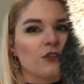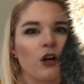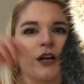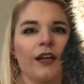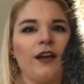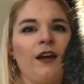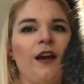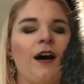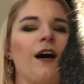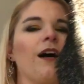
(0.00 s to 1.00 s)
Sorry.
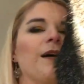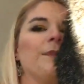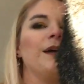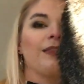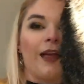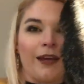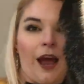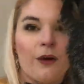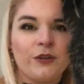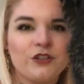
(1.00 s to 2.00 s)
Um, like,
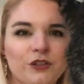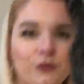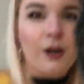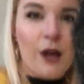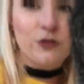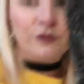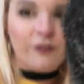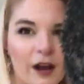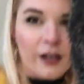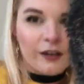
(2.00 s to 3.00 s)
how did you, how'd you
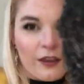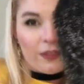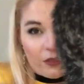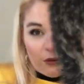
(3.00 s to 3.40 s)
find